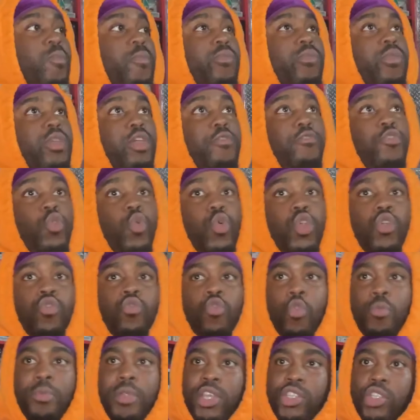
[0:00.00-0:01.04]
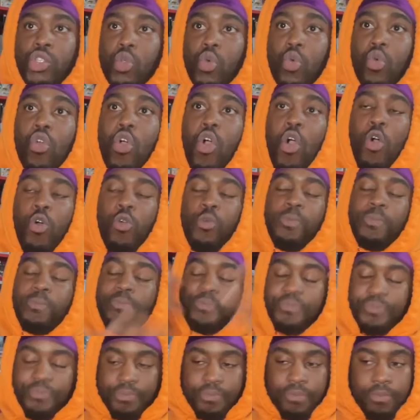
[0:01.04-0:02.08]
If you're in a room that's too cold,
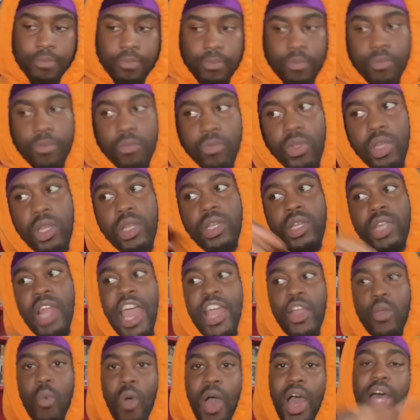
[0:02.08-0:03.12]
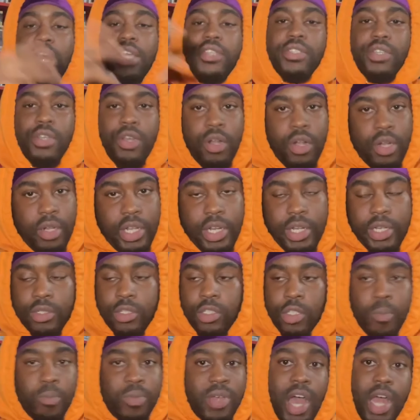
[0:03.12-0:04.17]
likewise, you're going to need
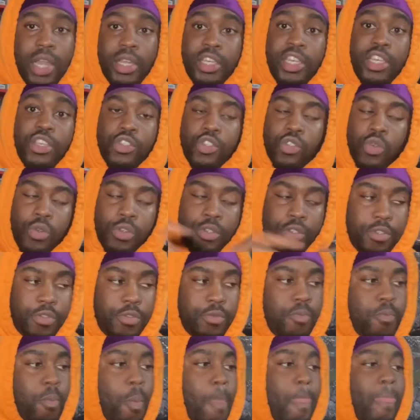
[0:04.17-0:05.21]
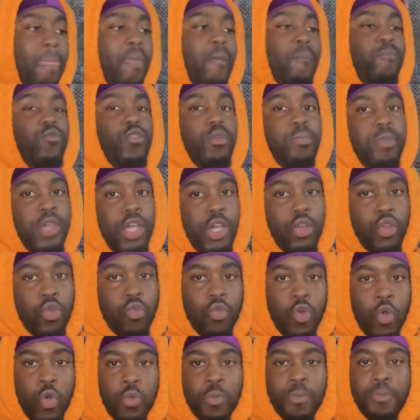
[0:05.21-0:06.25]
some kind of heat source. The bigger the
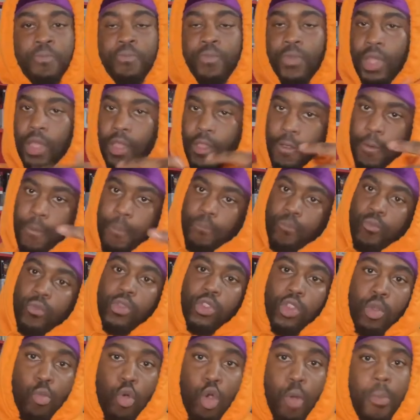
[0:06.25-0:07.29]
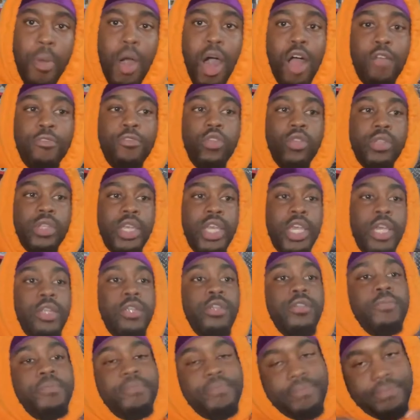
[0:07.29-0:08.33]
room, the more powerful the
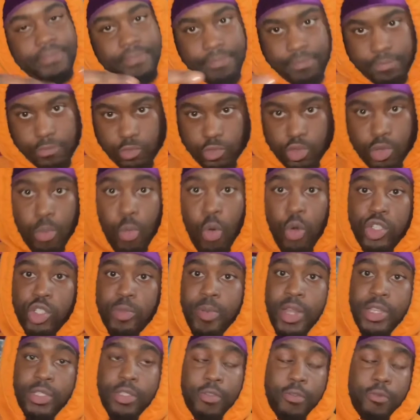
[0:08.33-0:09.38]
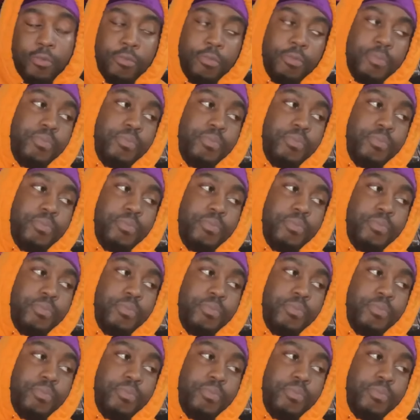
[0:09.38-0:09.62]
heater, the more expensive.